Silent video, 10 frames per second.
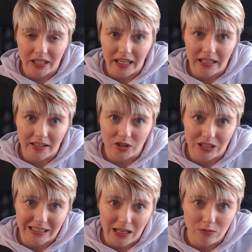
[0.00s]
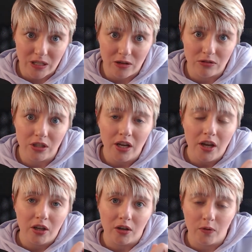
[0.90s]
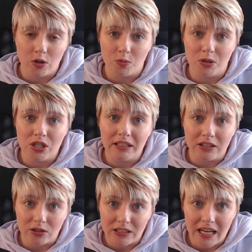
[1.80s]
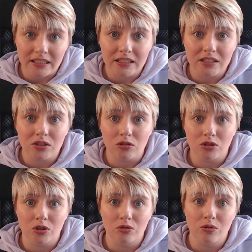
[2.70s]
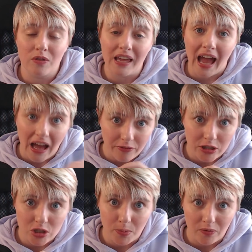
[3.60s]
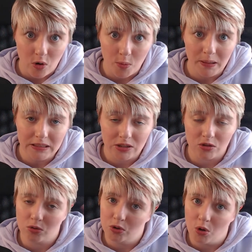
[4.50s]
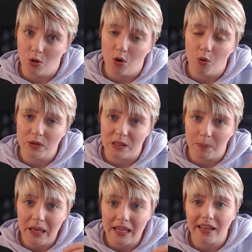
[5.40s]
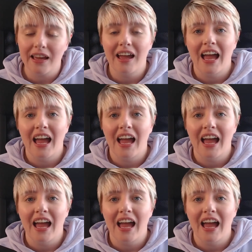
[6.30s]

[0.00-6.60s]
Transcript: can scale down your virtual machine and your disks to the average performance, so not always the peak,